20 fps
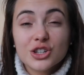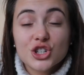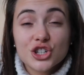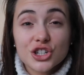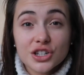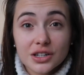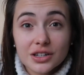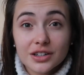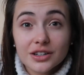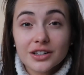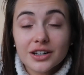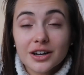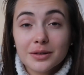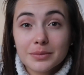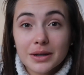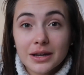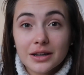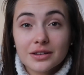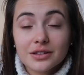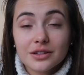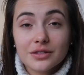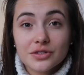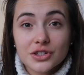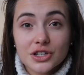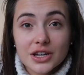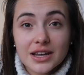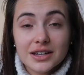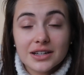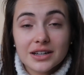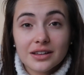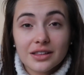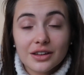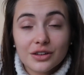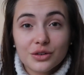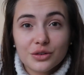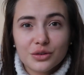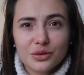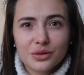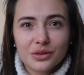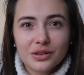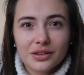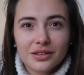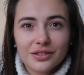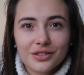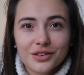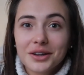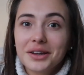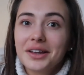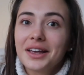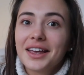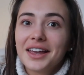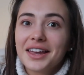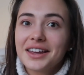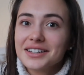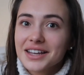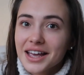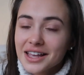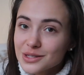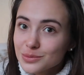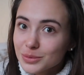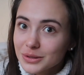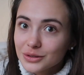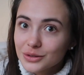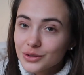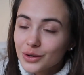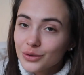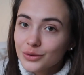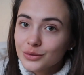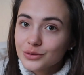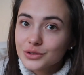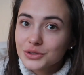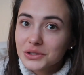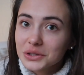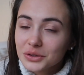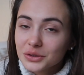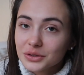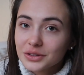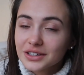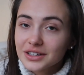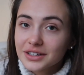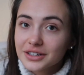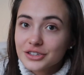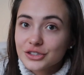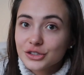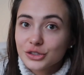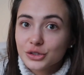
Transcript: sheer amount of shedding that you're going through. It has been known to need